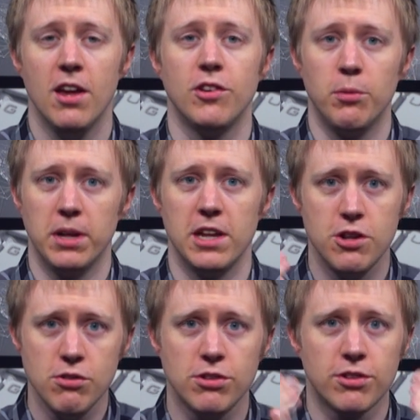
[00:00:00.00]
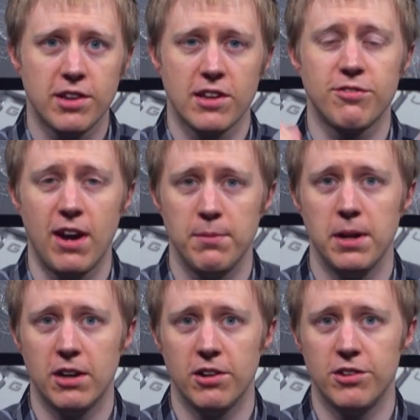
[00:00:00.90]
So when a user says, find me
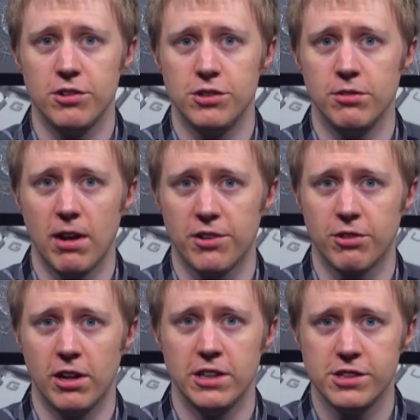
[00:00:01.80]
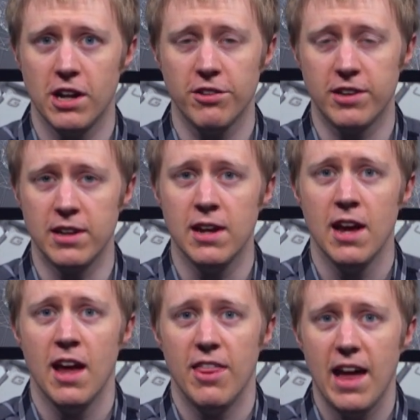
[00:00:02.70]
a good sushi restaurant in Chelsea,
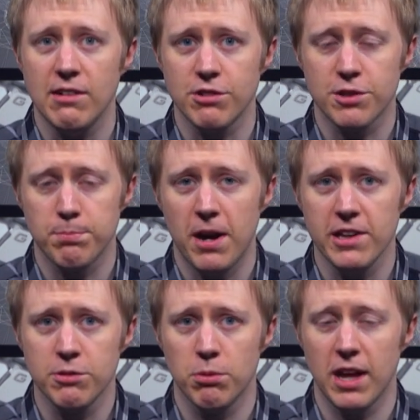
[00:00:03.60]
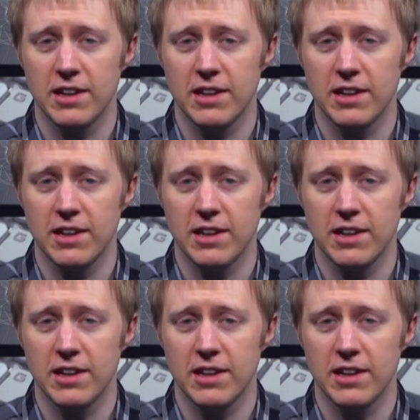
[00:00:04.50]
that response will get